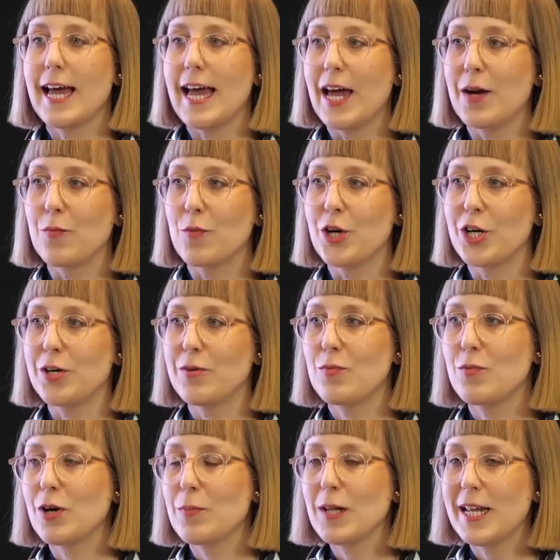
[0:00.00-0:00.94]
And
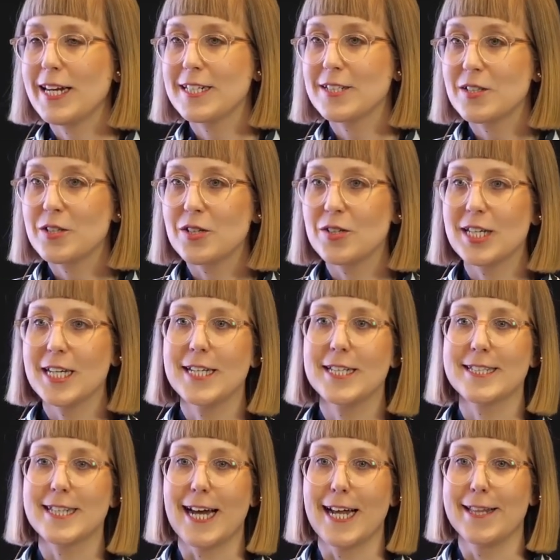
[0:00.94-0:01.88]
we're planning to do
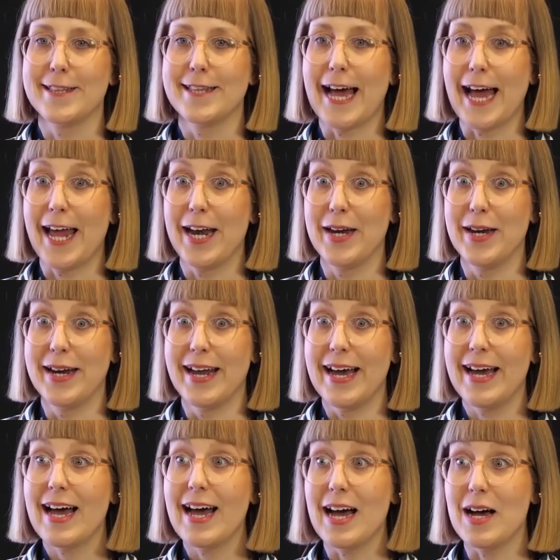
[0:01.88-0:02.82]
this and
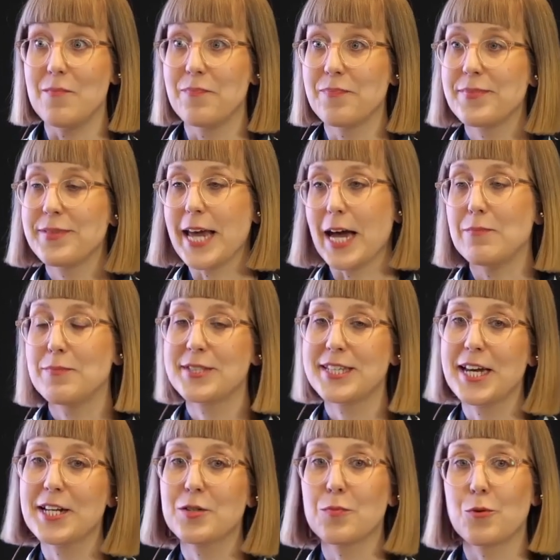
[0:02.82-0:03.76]
then
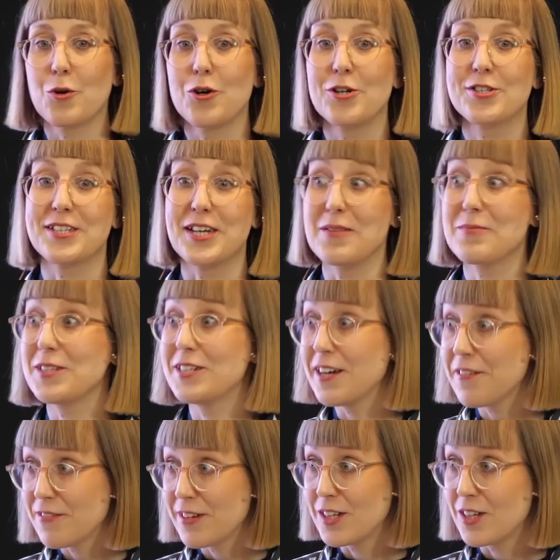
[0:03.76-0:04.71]
take the prototype to
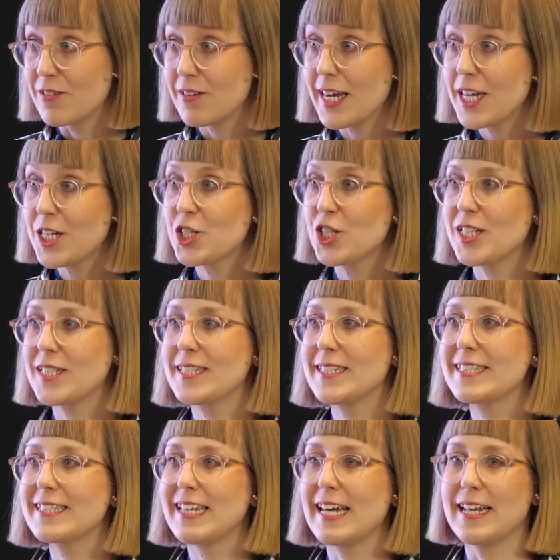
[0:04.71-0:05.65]
different
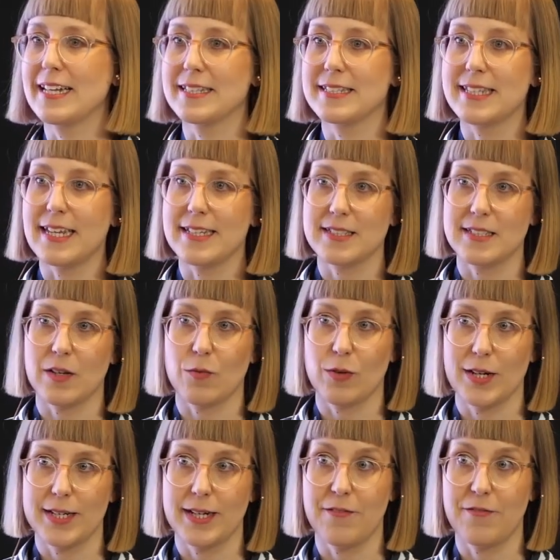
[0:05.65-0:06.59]
locations and test it
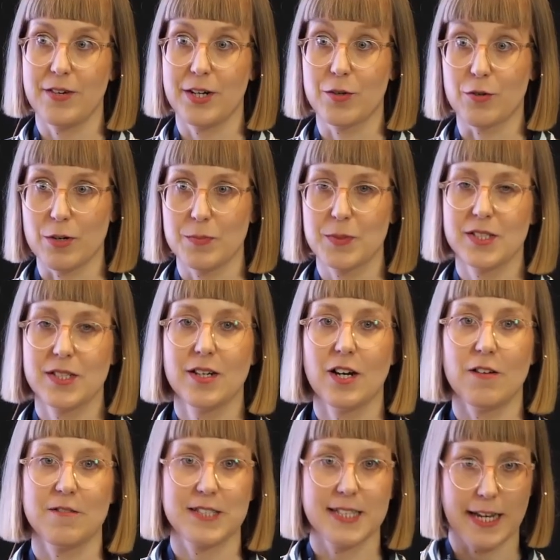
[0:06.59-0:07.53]
with different groups
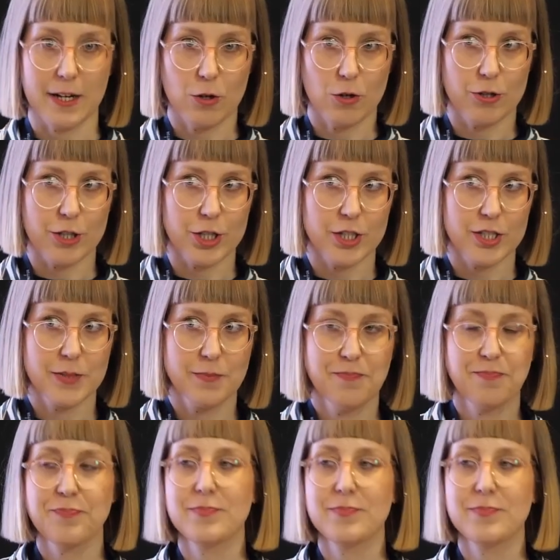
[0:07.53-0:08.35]
of stakeholders.